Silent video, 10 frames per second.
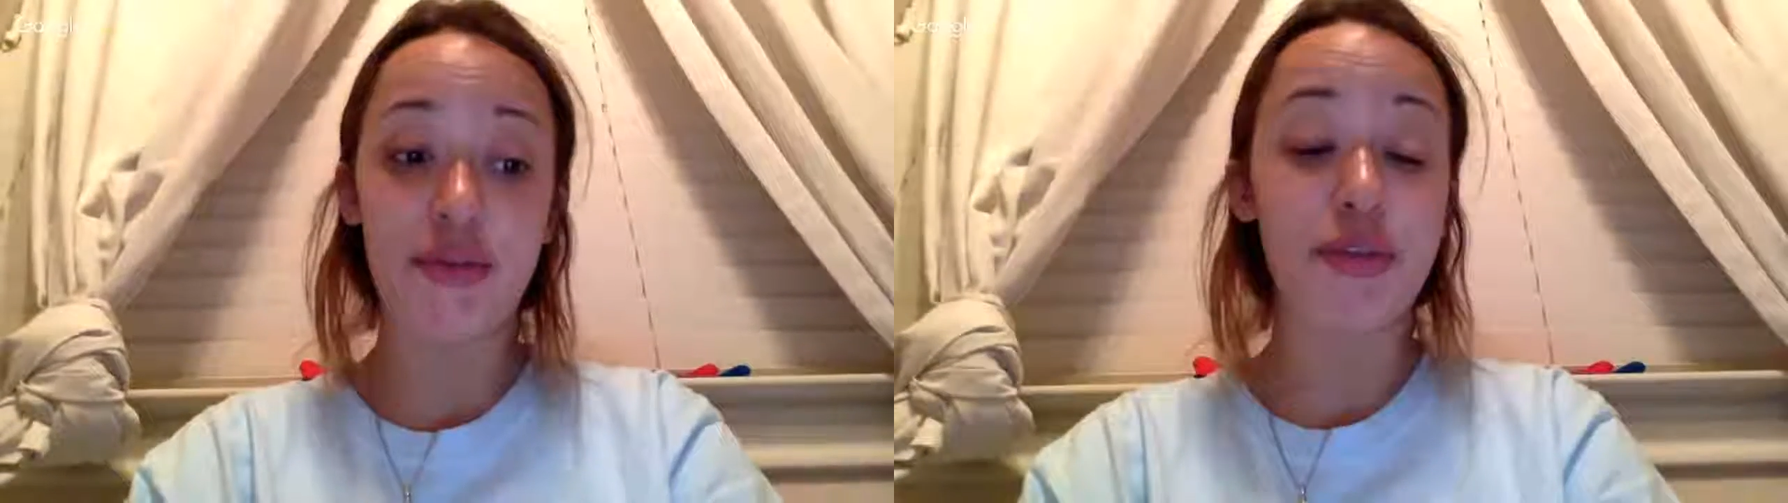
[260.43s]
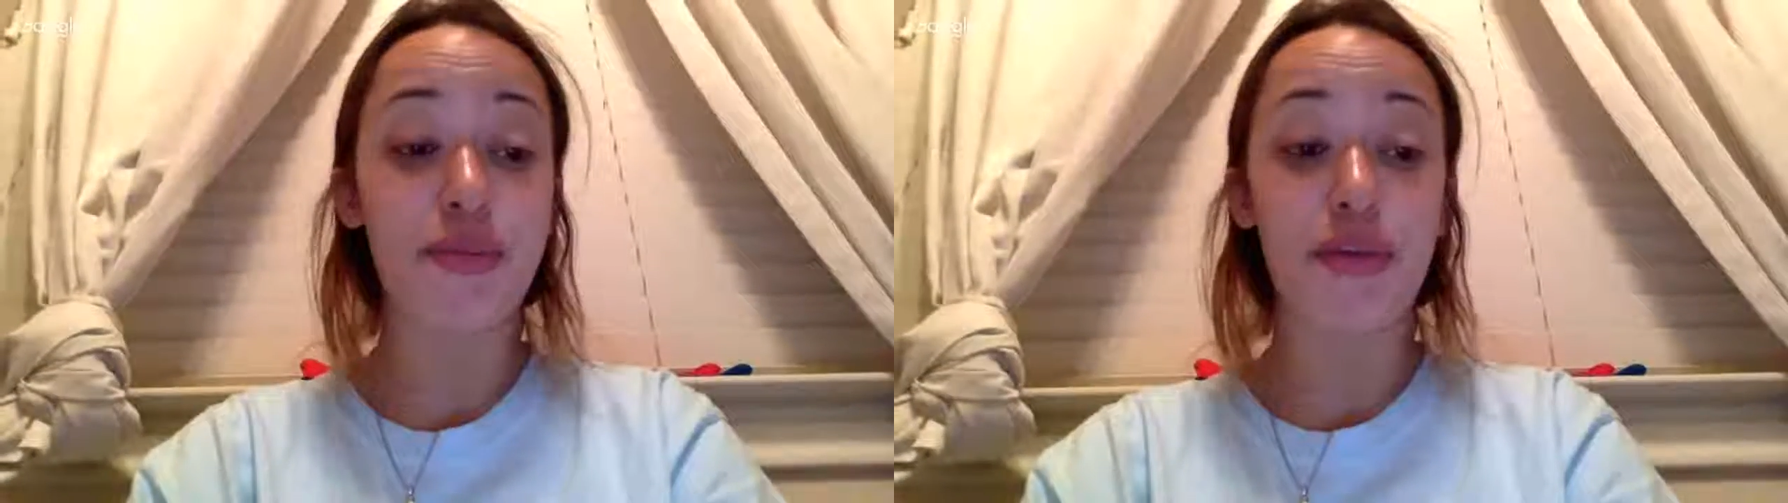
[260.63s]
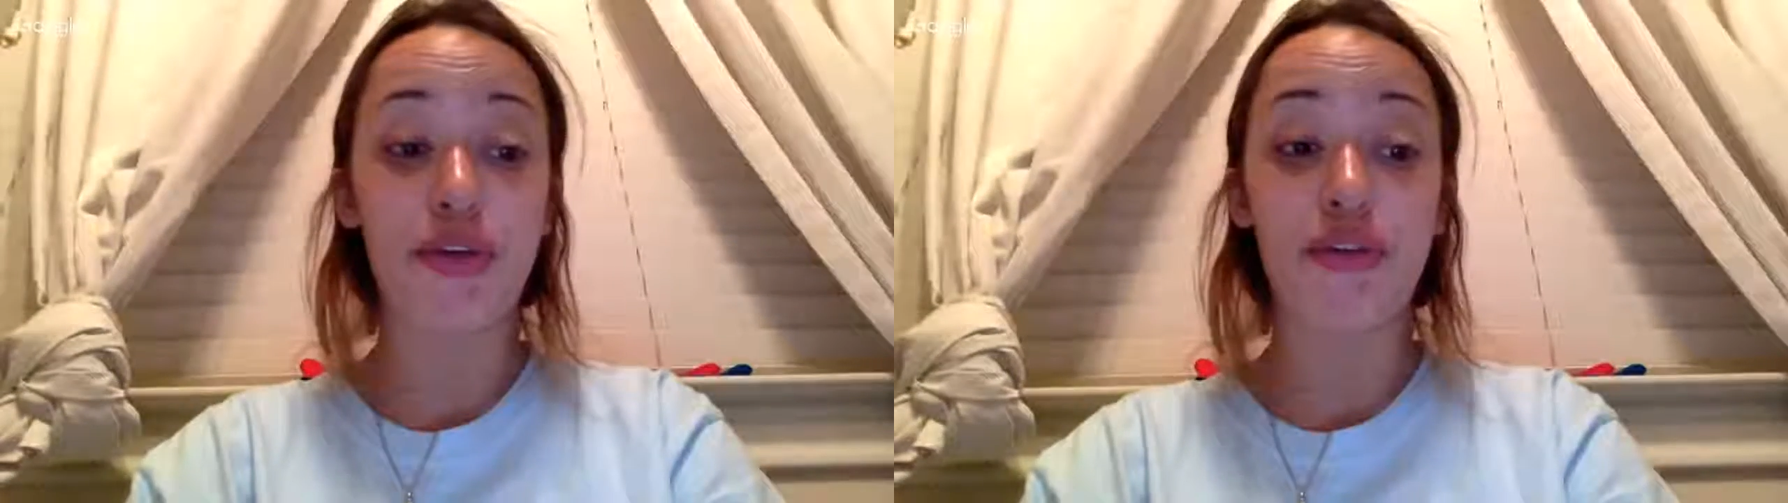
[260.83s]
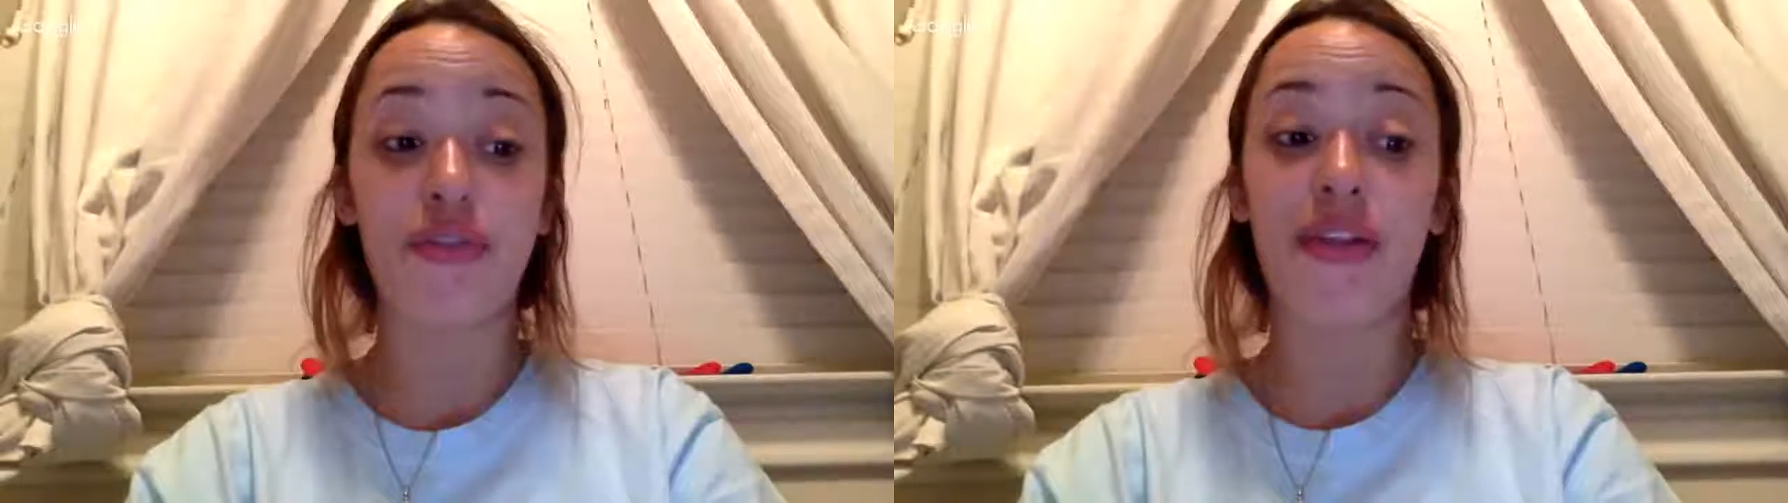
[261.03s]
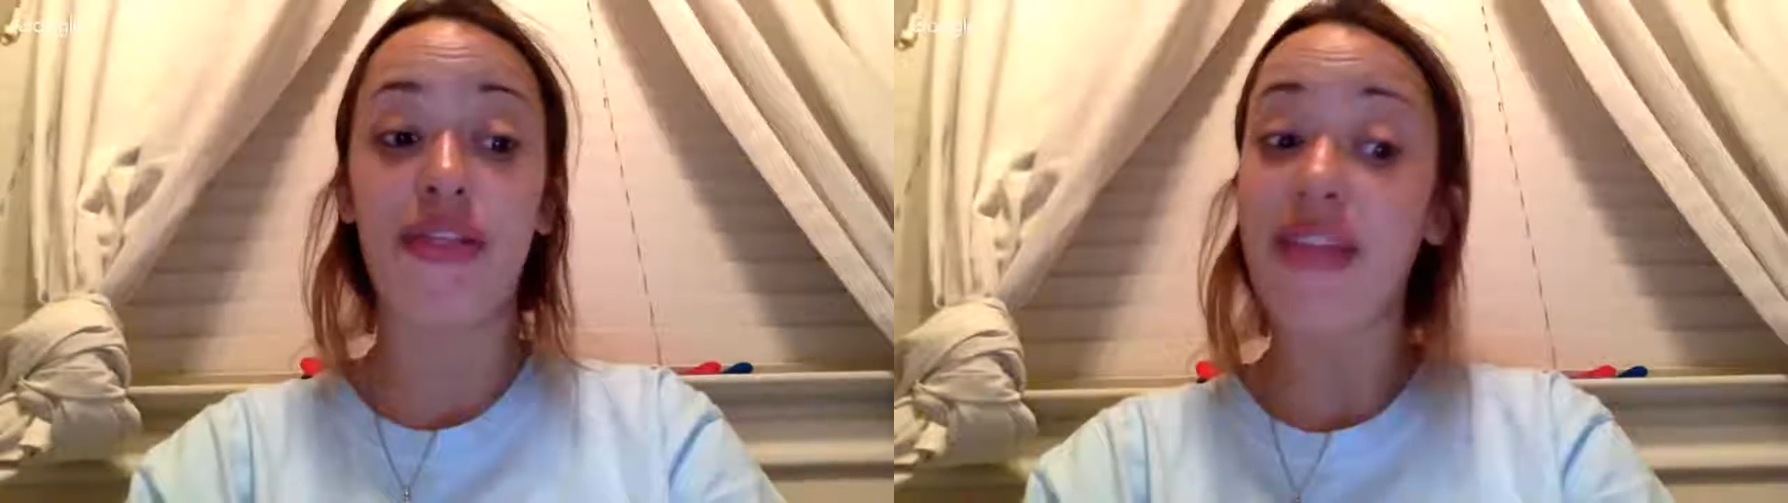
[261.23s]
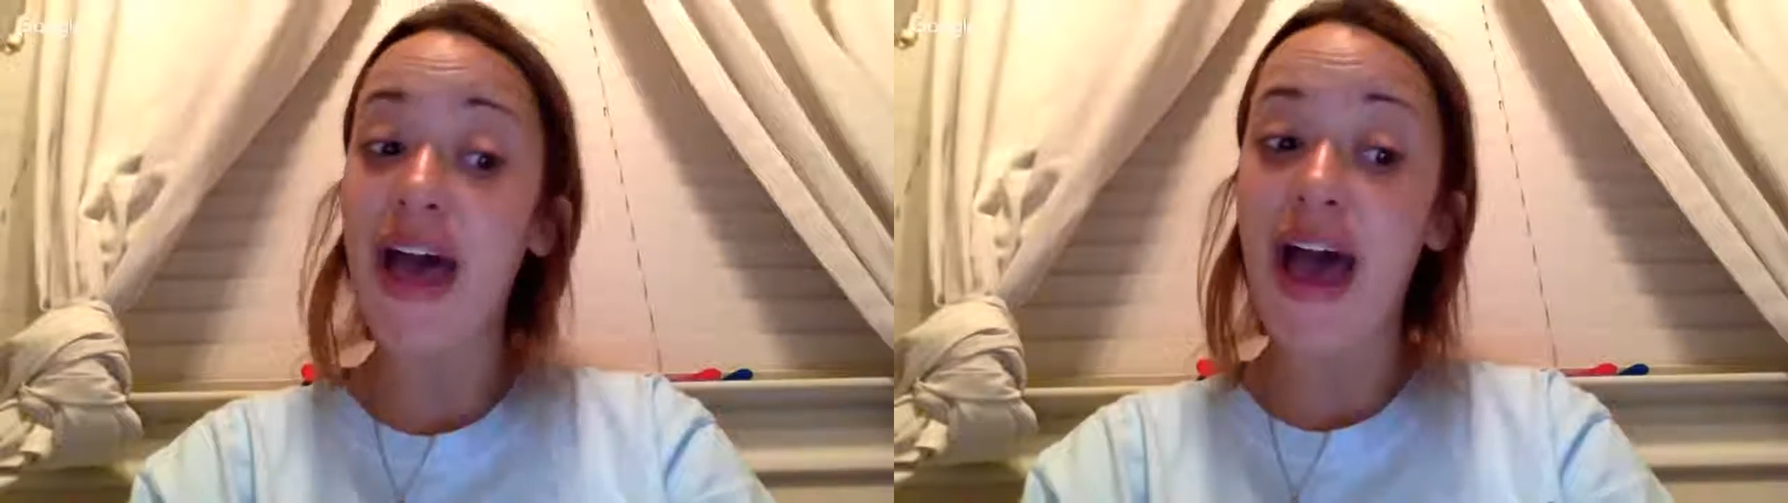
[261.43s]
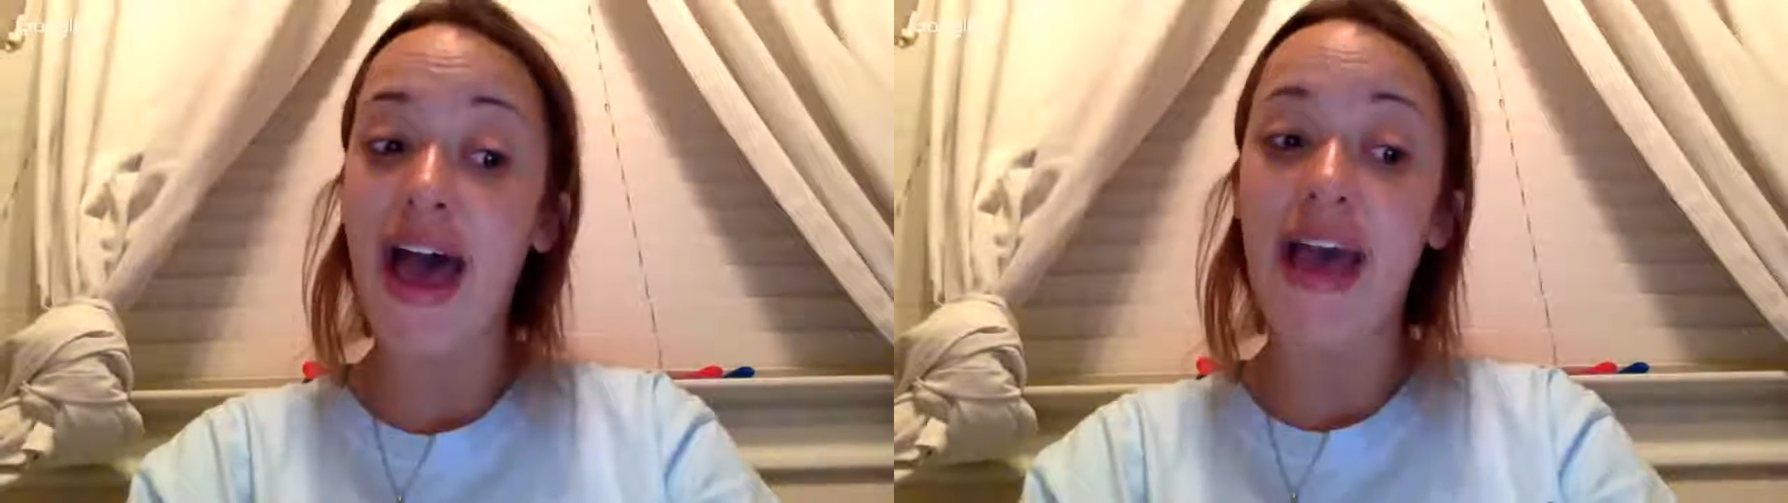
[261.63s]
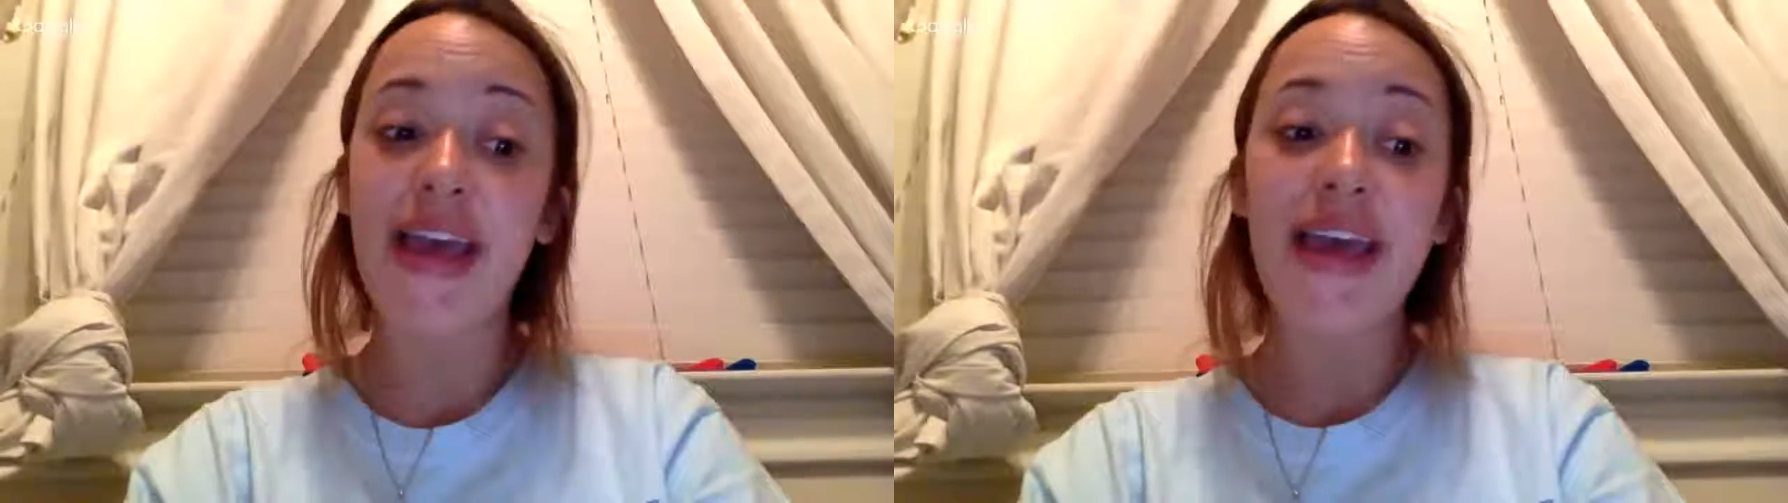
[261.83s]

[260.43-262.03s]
rebuttal for that